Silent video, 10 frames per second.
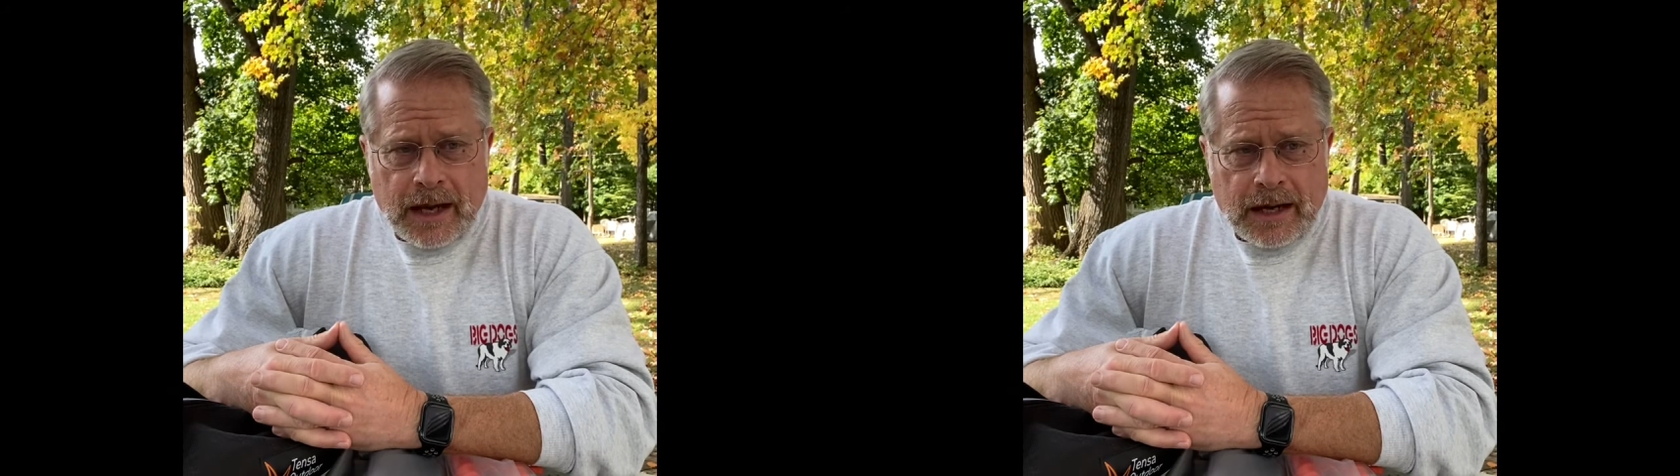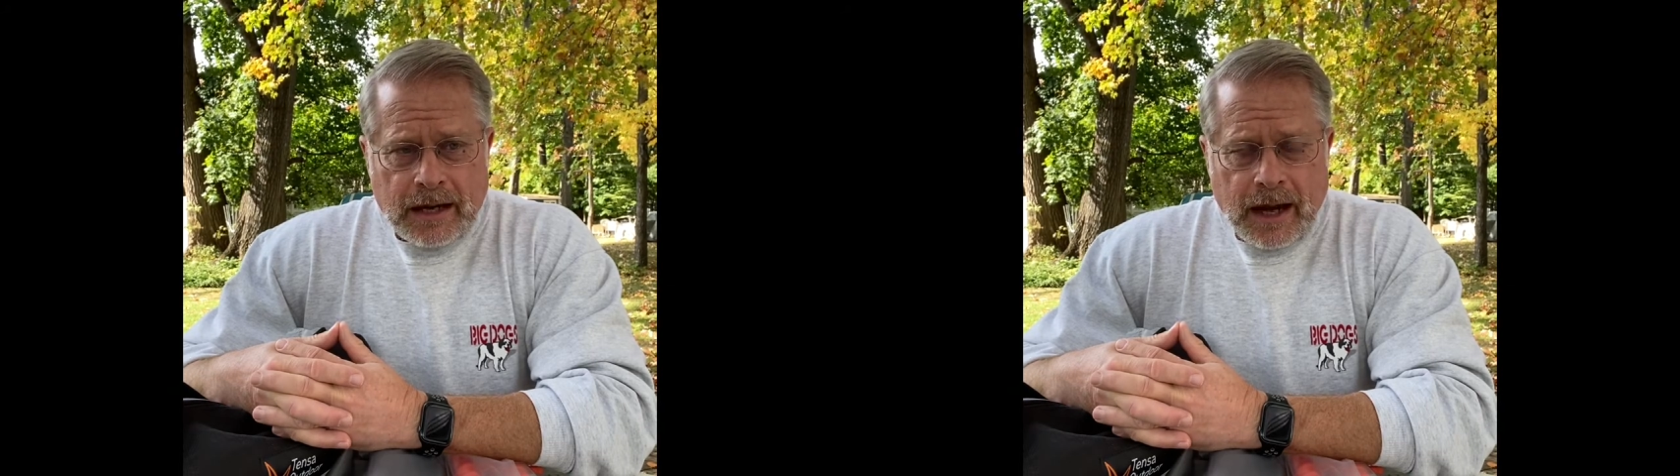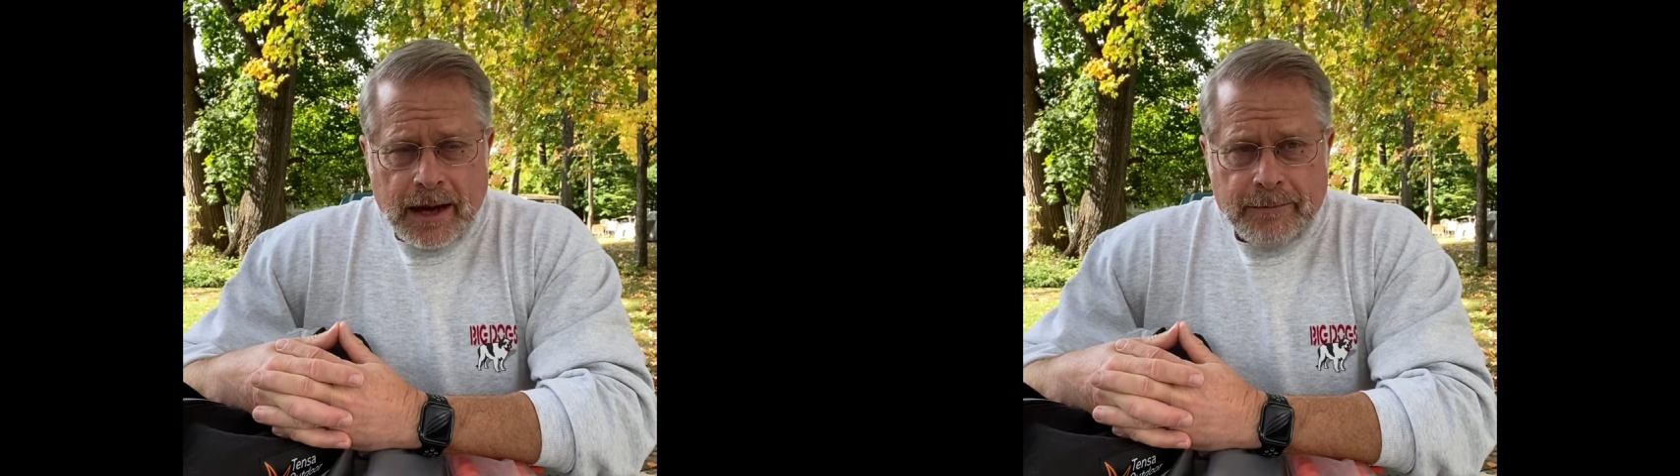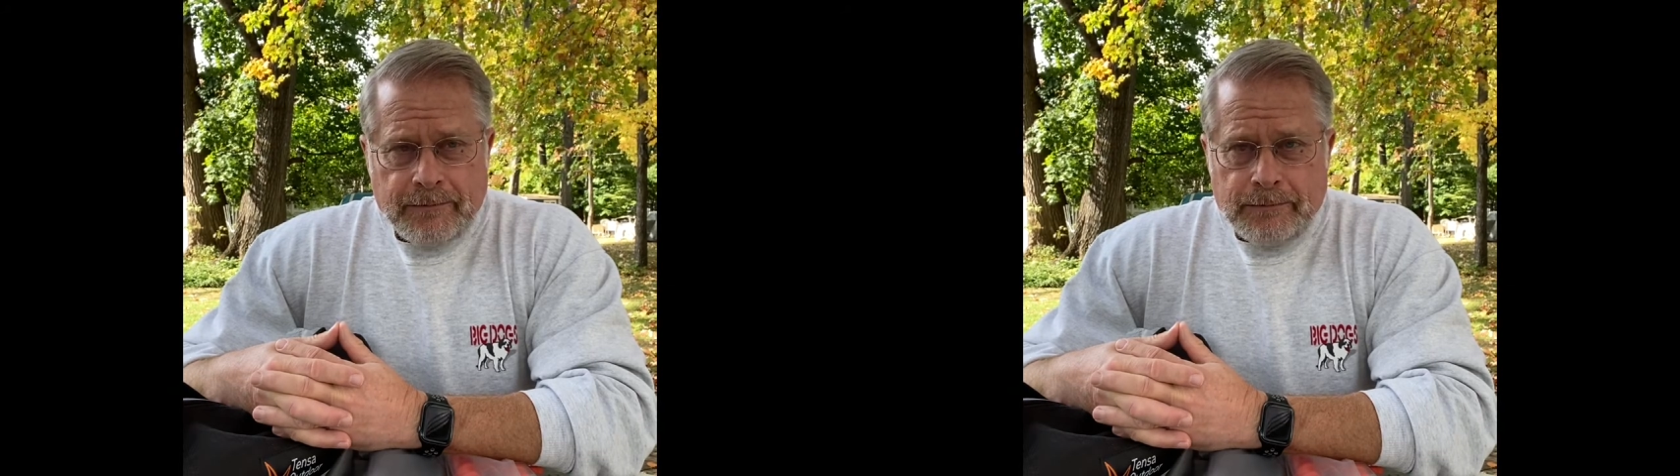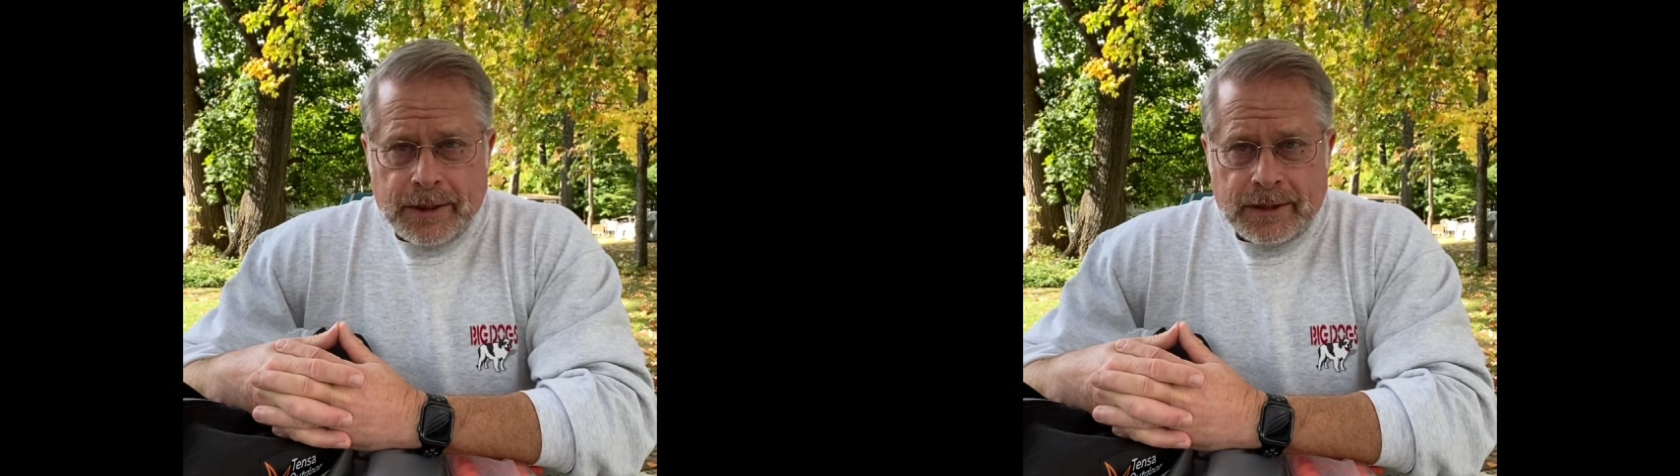I've
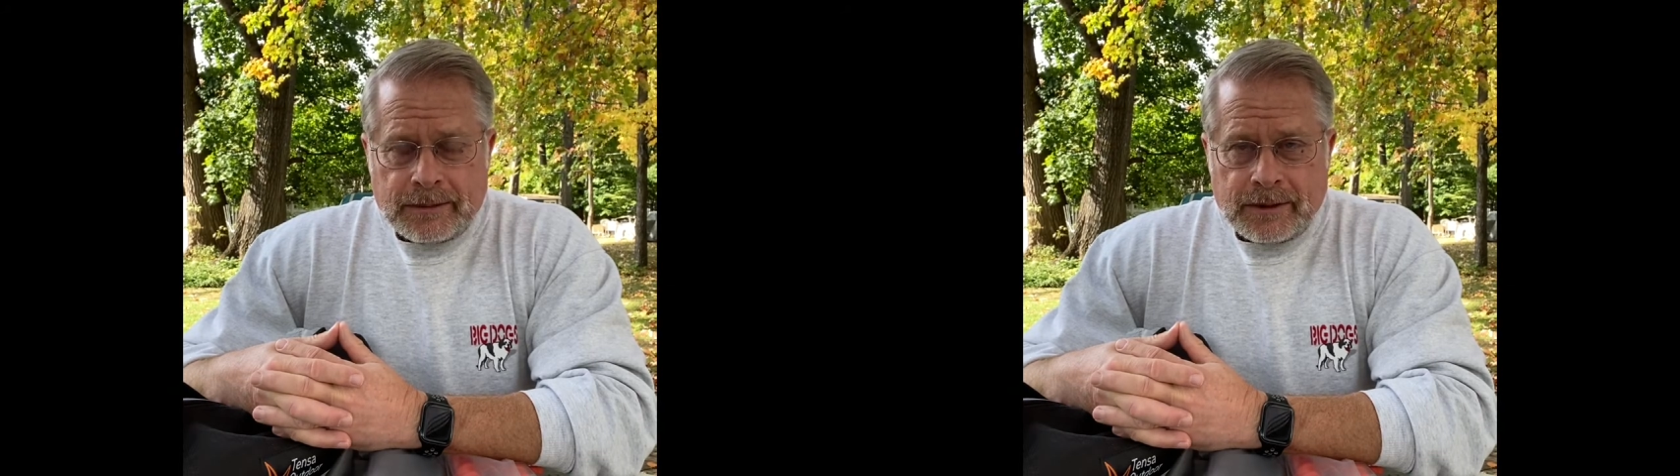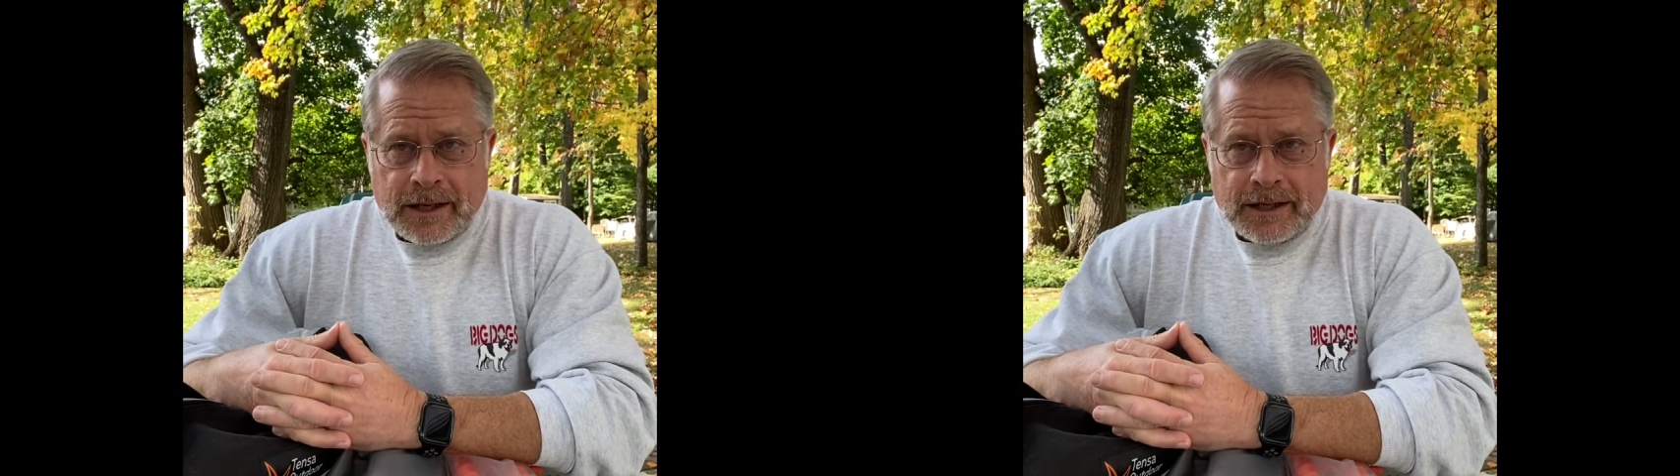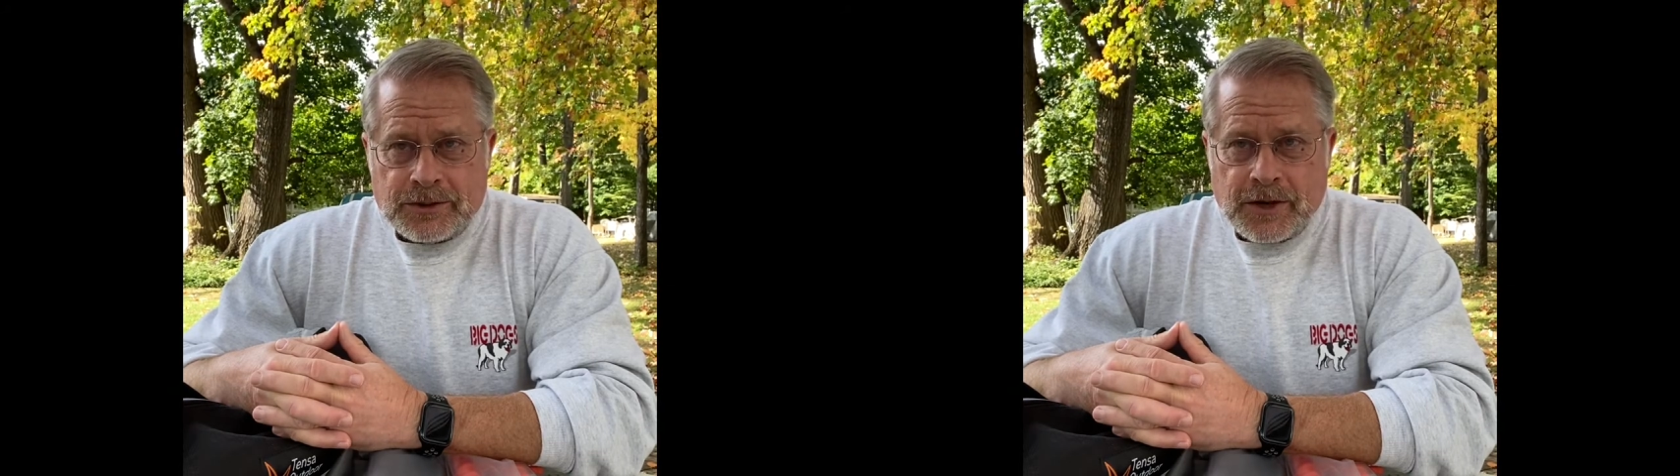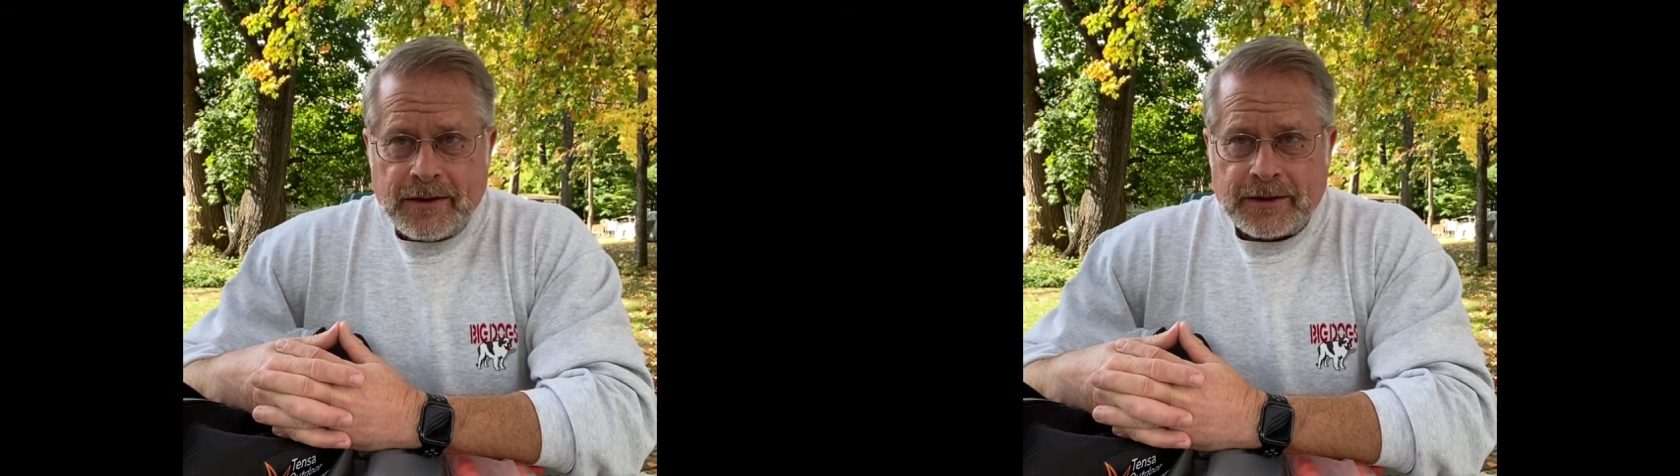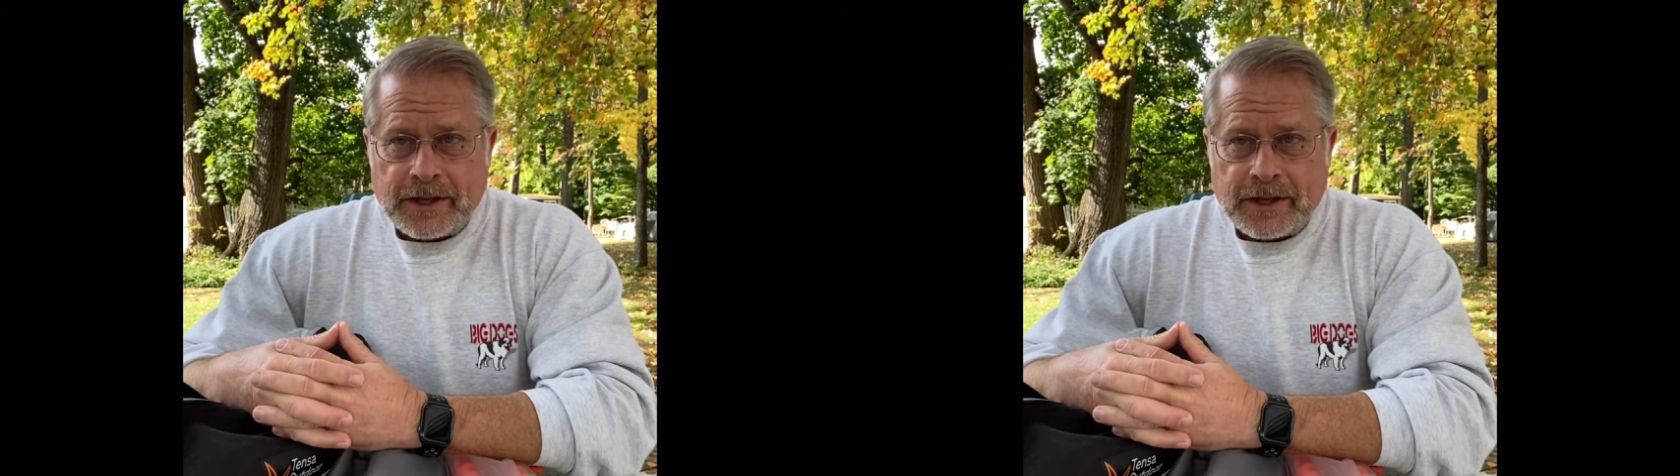been traveling